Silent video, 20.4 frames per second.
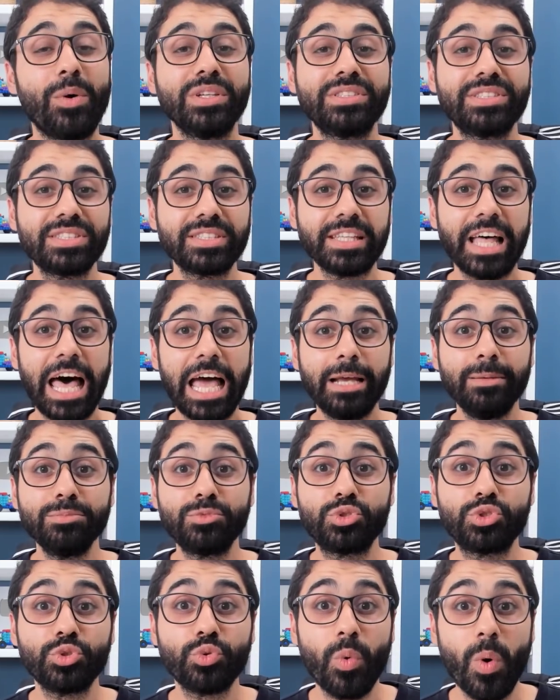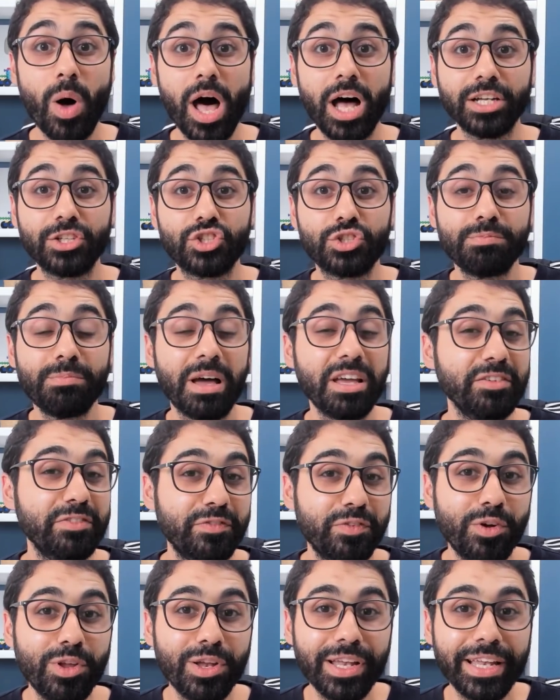it's time to watch my
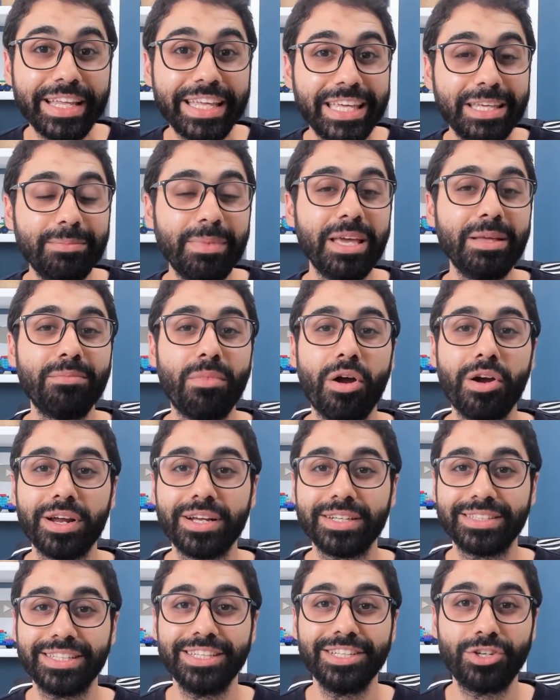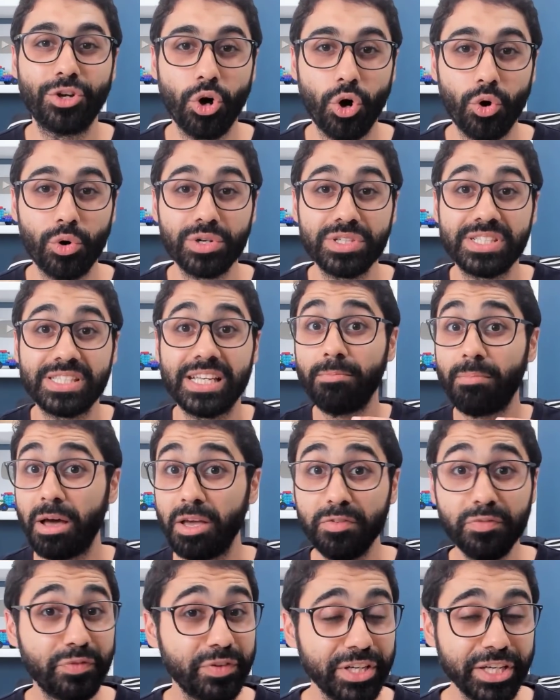full email marketing course,
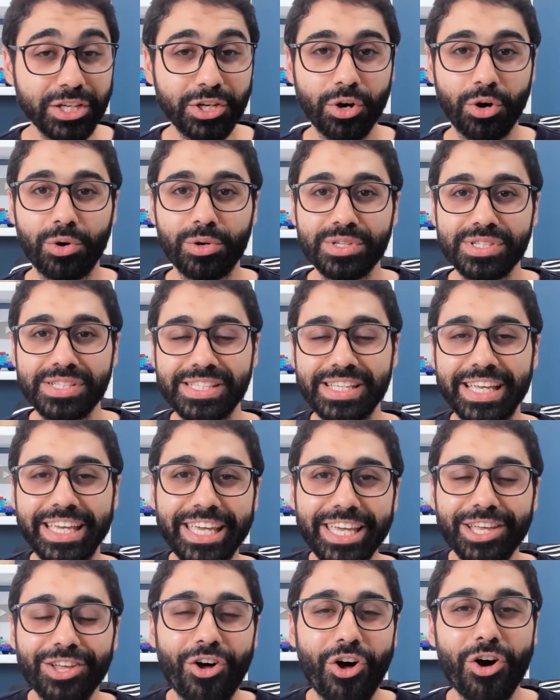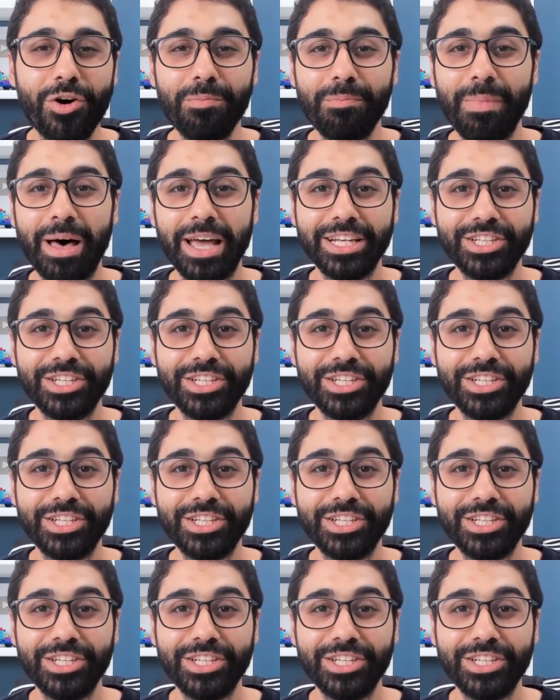my free course here on my